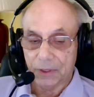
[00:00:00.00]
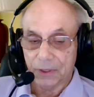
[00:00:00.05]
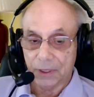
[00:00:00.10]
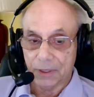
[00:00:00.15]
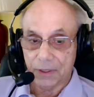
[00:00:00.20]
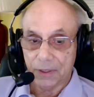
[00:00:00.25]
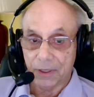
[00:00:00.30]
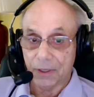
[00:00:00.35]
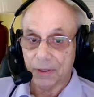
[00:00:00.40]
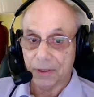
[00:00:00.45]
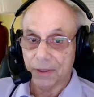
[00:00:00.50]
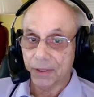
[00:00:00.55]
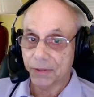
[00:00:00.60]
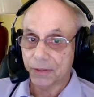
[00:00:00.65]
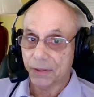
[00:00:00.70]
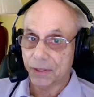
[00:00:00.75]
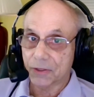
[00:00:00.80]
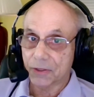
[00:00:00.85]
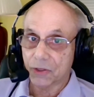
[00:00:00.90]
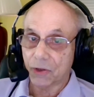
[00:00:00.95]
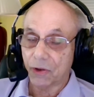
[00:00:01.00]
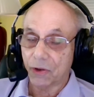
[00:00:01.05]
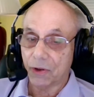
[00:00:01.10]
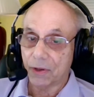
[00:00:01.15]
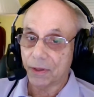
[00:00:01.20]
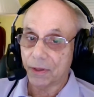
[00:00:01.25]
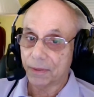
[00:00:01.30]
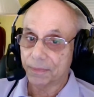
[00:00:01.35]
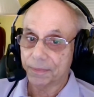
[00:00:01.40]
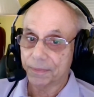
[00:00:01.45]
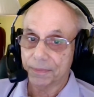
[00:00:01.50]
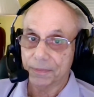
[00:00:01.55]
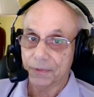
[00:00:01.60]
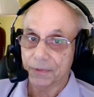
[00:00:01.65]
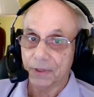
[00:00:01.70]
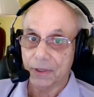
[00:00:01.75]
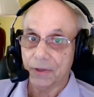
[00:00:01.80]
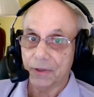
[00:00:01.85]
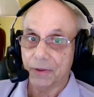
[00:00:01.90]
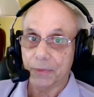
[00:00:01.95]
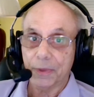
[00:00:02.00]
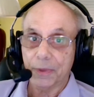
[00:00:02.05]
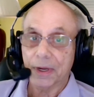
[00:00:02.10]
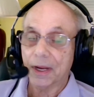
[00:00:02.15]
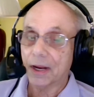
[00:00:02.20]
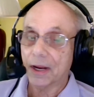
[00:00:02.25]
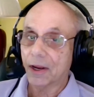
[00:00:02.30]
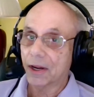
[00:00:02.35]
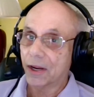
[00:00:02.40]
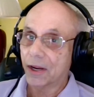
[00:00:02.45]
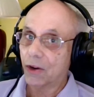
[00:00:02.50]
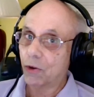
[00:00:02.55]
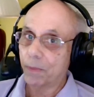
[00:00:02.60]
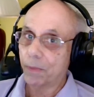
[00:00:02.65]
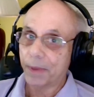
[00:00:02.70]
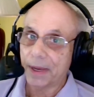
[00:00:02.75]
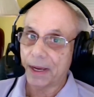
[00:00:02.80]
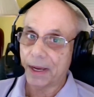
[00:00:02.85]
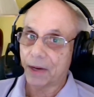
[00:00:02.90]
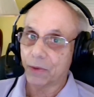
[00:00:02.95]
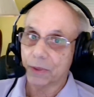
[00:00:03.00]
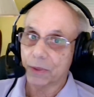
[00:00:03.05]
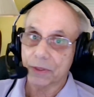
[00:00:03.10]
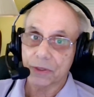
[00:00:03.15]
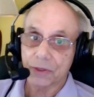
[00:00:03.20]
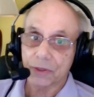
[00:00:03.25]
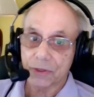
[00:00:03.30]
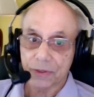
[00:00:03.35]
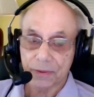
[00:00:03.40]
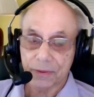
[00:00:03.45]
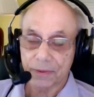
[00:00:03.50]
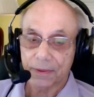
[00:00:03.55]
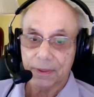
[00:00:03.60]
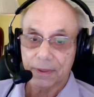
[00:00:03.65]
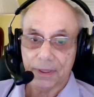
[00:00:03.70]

It's all, and we're not going to go backwards.